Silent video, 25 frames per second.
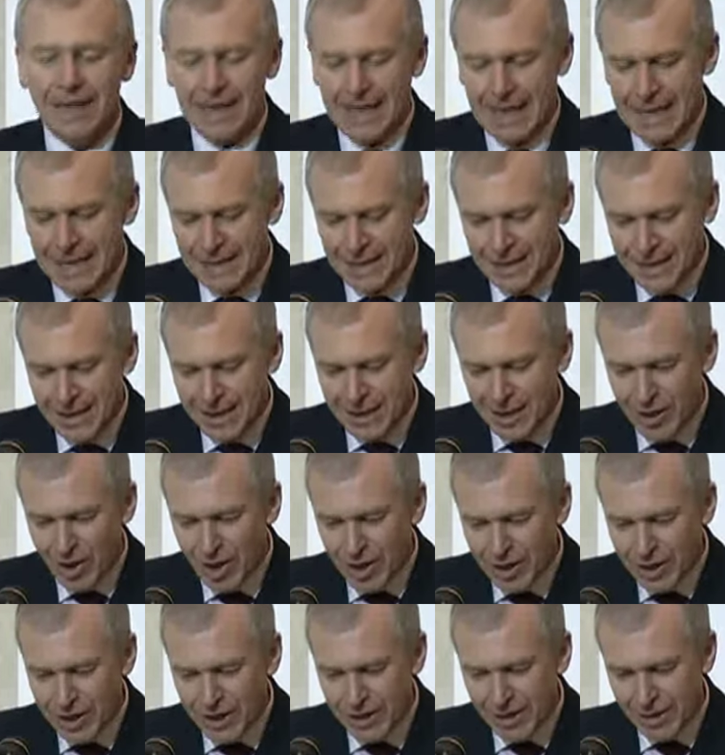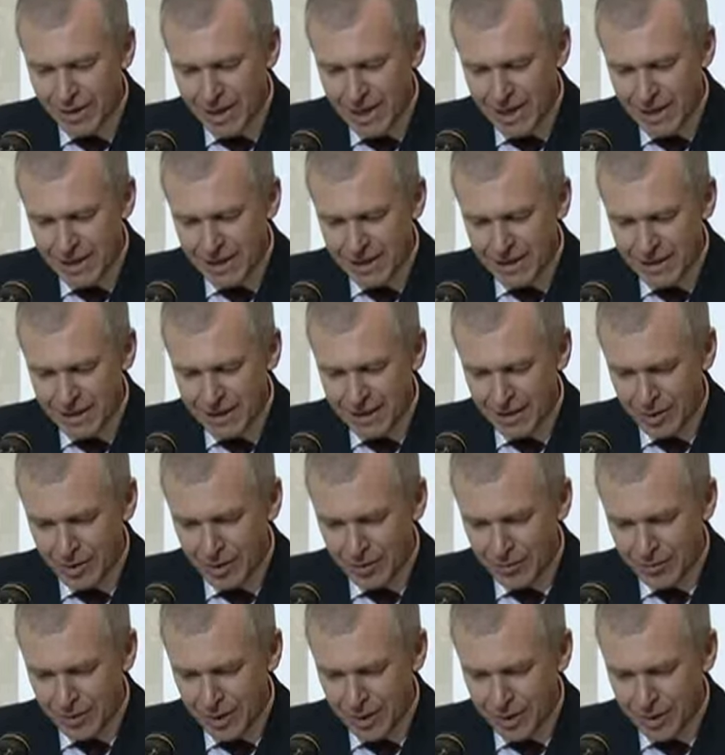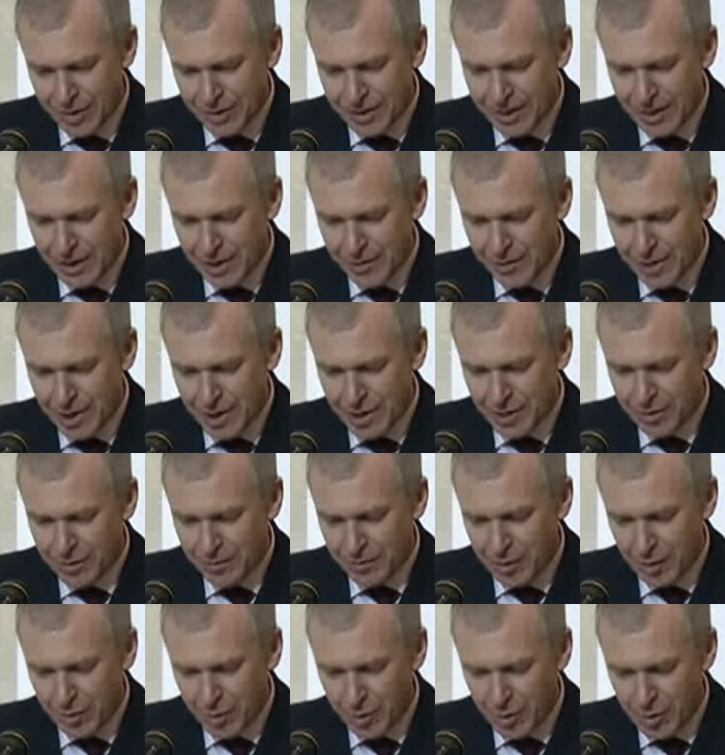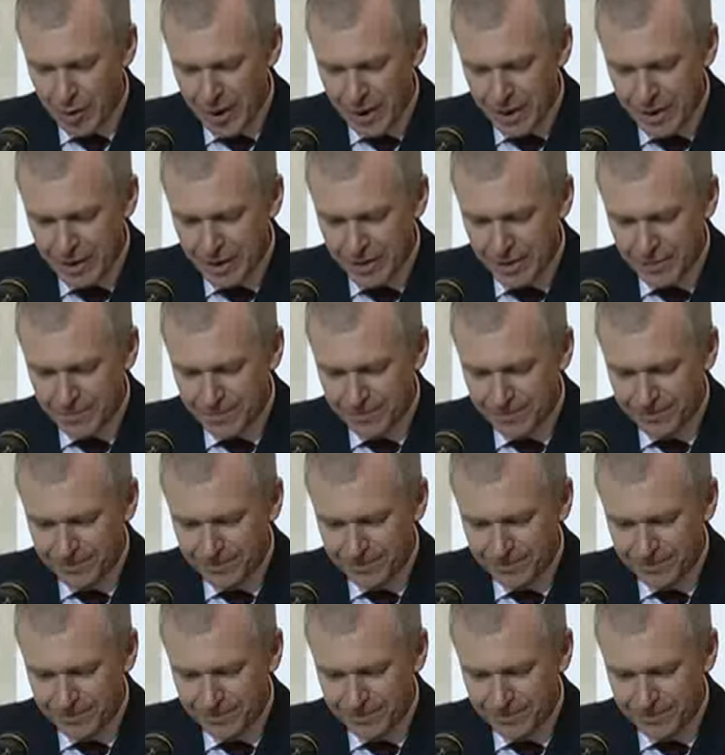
as it is articulated in the Universal Declaration of Human Rights.